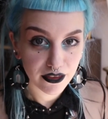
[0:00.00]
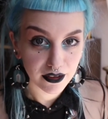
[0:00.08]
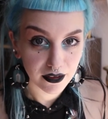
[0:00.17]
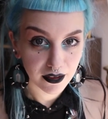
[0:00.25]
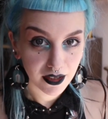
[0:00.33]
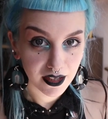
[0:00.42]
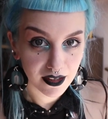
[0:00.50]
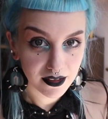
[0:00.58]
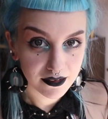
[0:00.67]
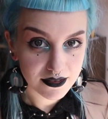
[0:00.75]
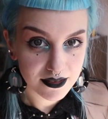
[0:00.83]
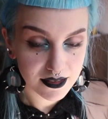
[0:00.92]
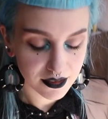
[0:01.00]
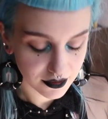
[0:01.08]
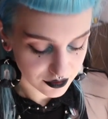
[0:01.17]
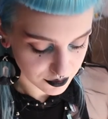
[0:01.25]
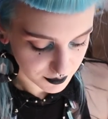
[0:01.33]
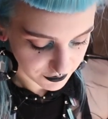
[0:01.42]
the hair sticking
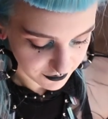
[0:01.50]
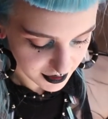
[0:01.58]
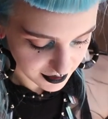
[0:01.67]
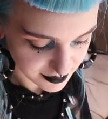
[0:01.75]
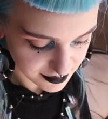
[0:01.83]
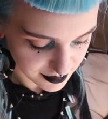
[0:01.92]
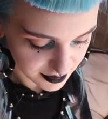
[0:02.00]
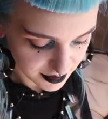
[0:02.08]
to my face.